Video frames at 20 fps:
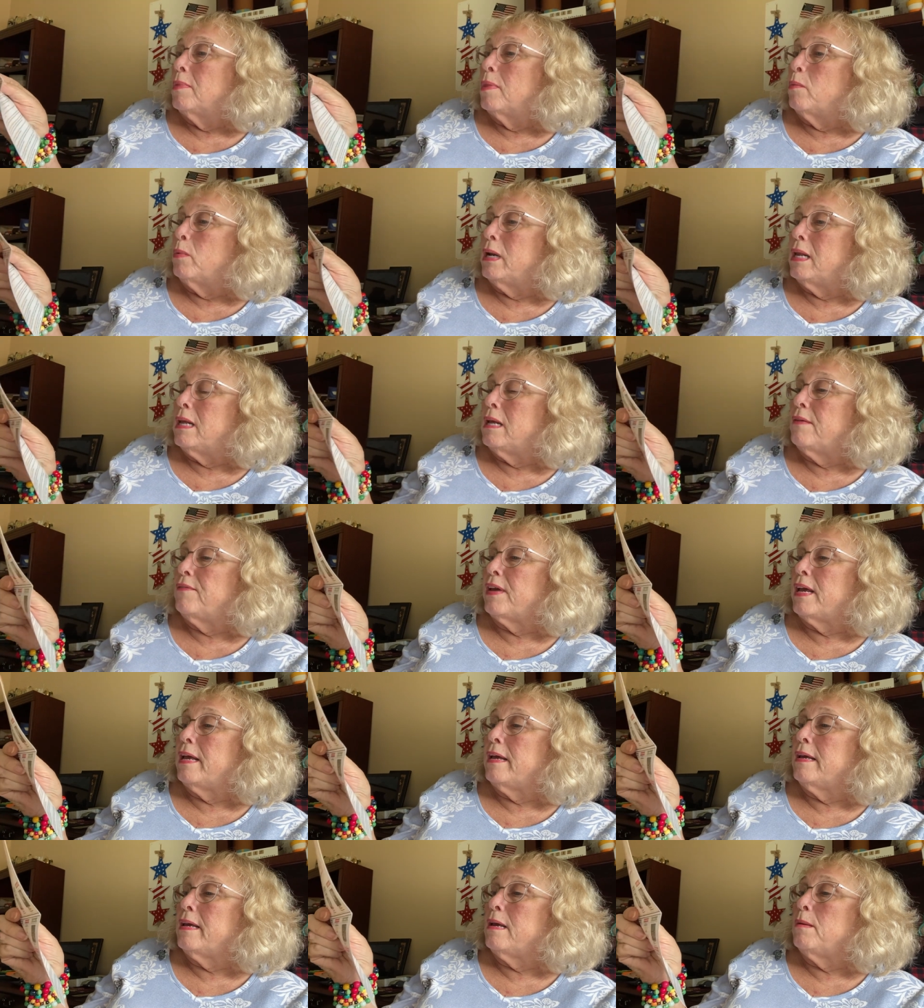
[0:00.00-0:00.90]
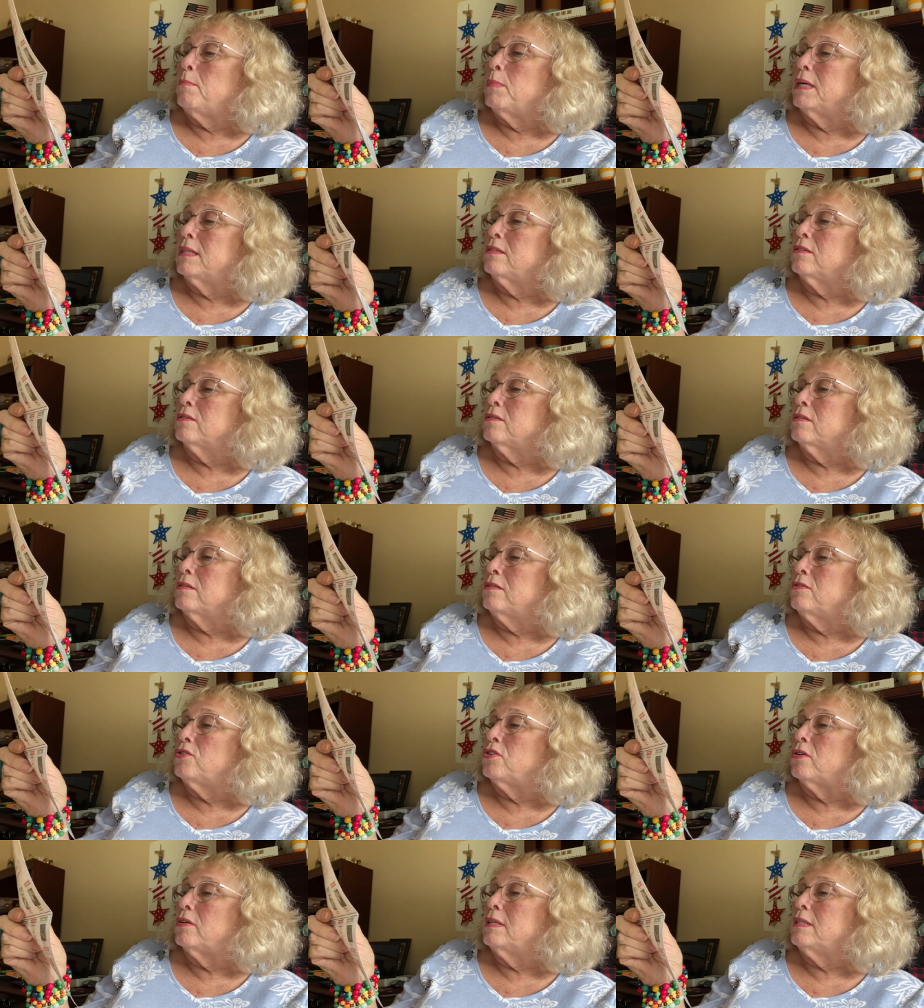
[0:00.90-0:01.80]
Relieve achy muscles
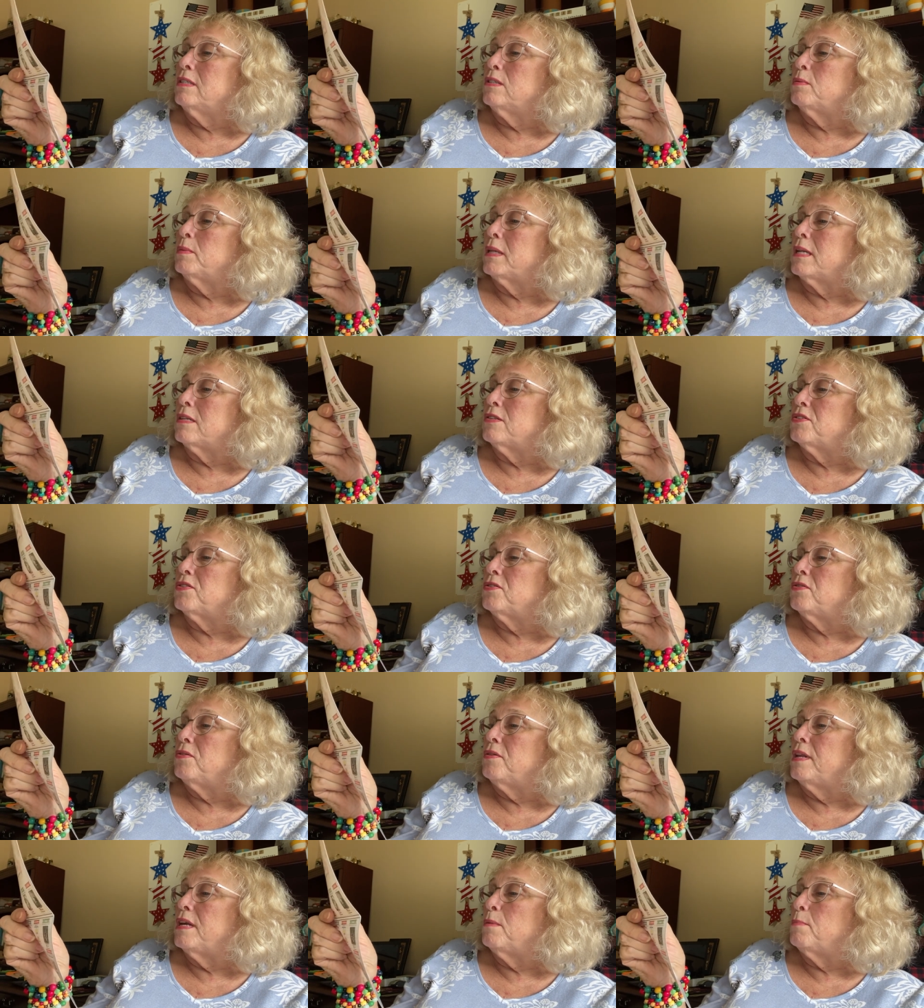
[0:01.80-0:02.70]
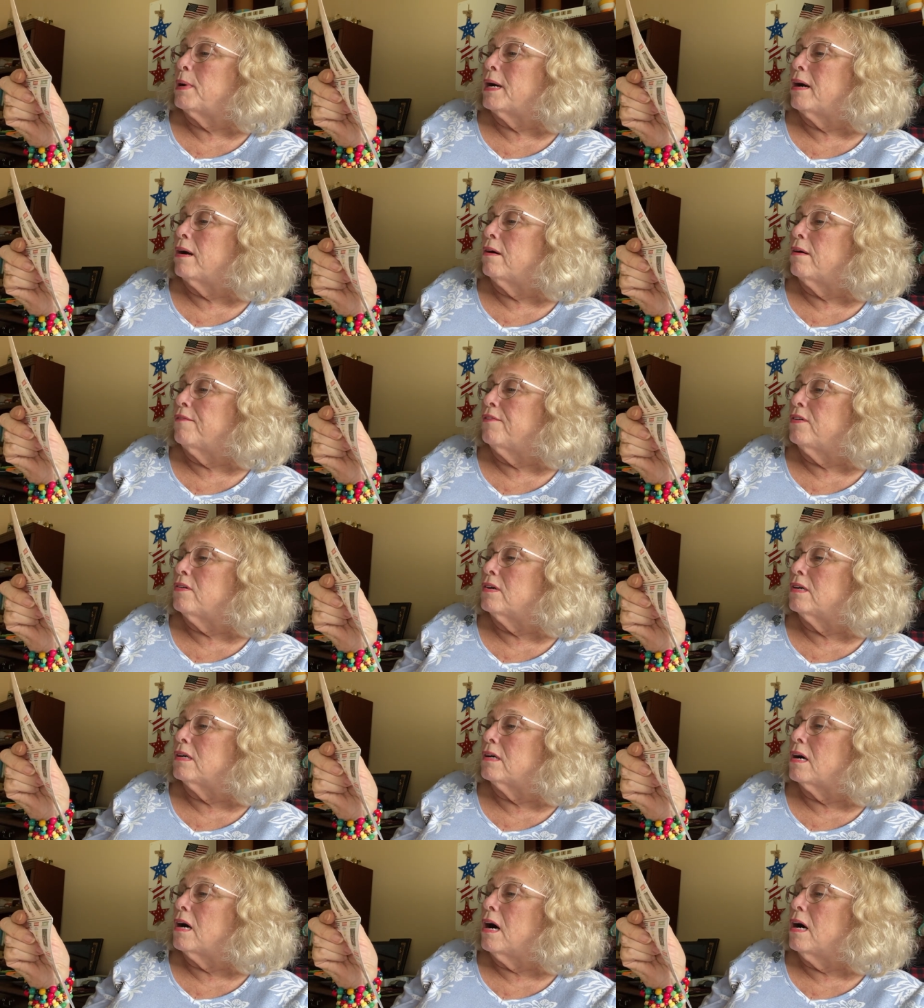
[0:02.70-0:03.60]
and joints with a soothing, powerful
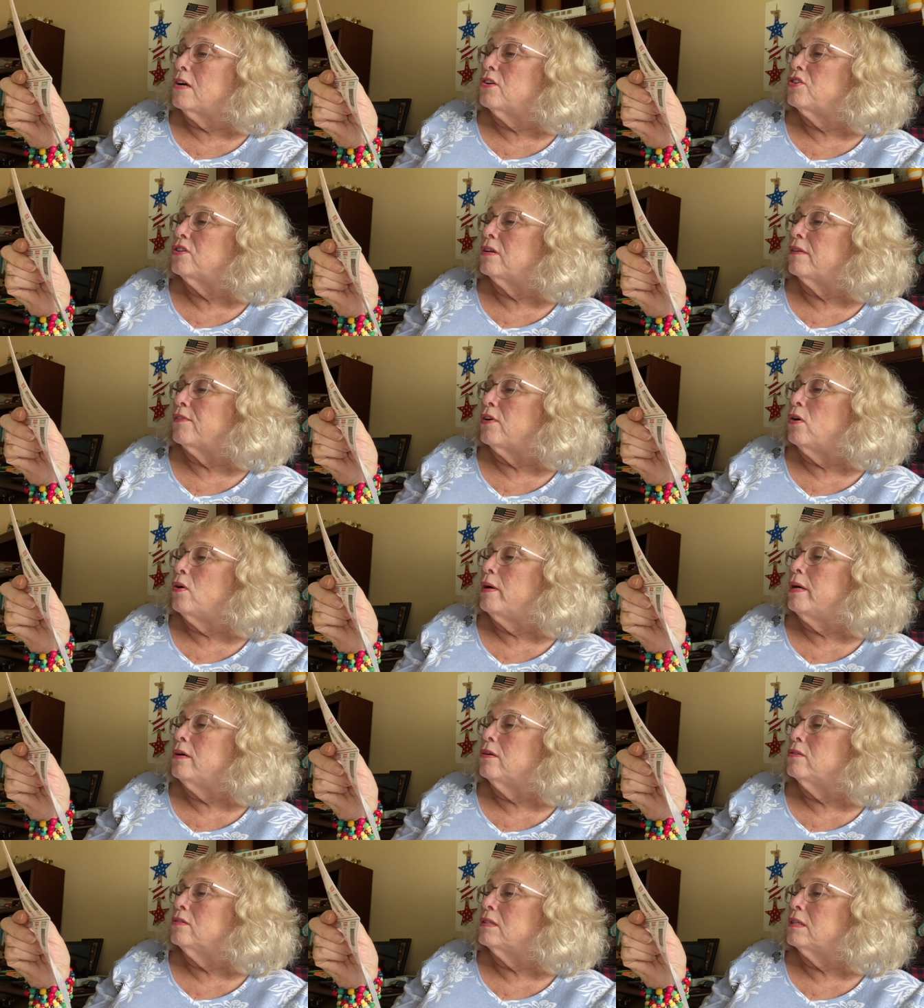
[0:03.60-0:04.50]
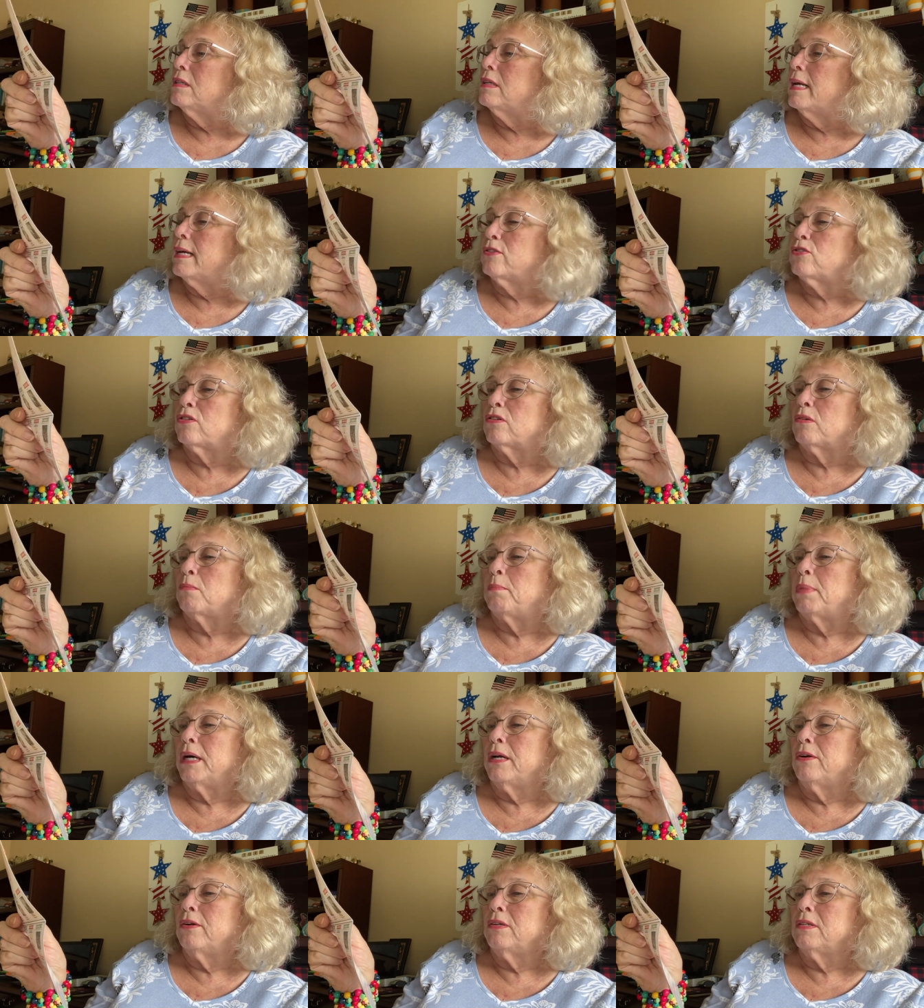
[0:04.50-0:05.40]
concoction of oils and natural
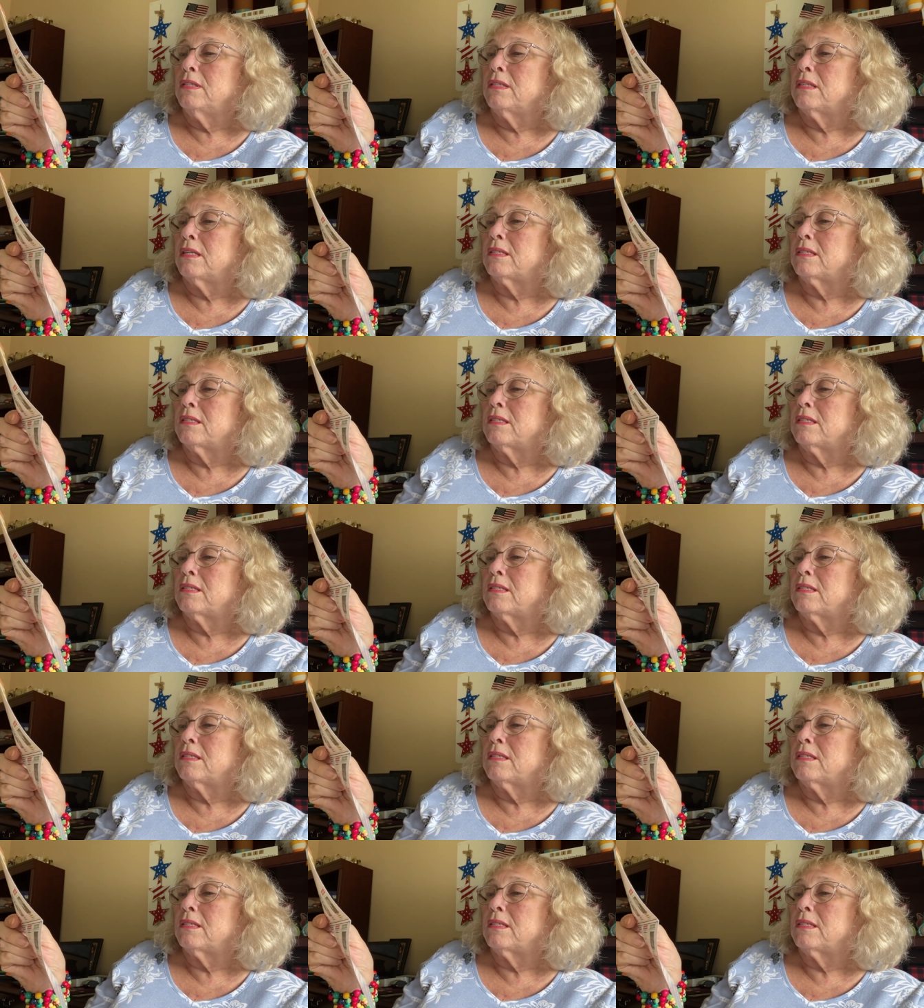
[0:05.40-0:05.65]
butters.